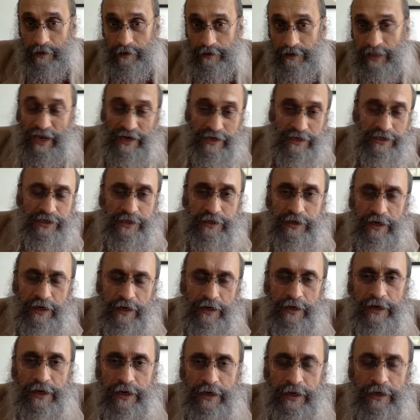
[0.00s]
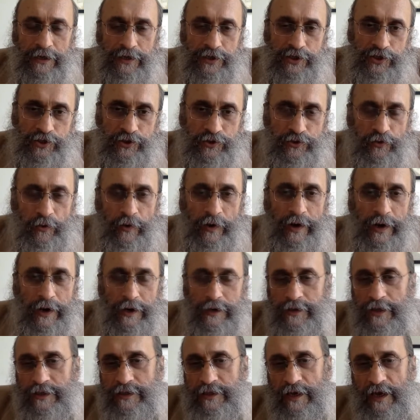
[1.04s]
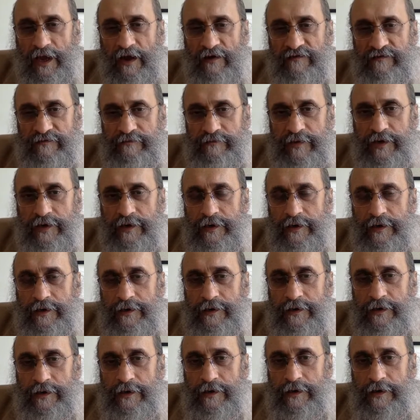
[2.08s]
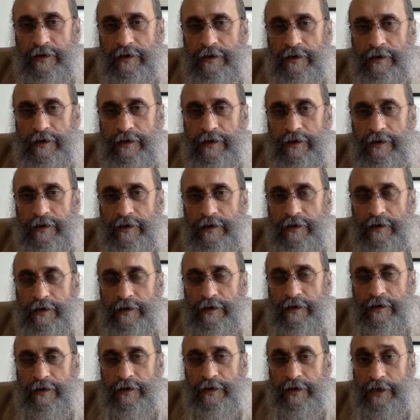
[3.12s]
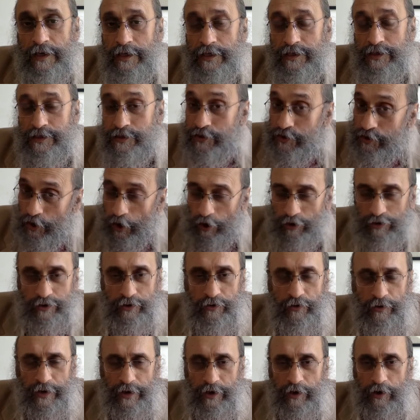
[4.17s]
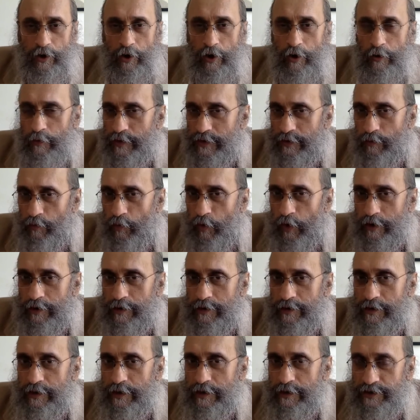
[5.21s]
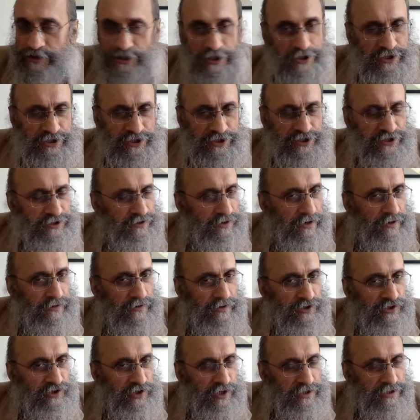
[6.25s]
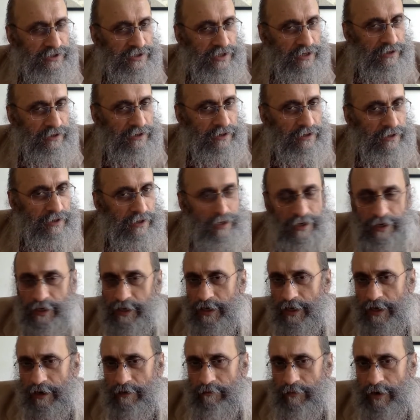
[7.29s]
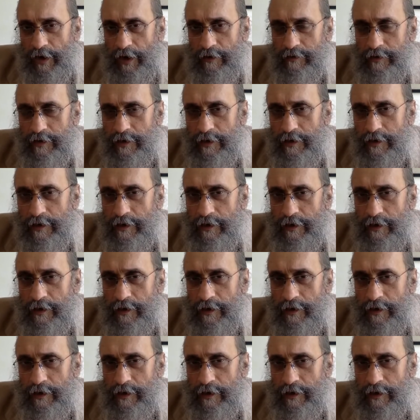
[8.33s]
That is clearly showing that the government is not going along with what Justice Sri Krishna said about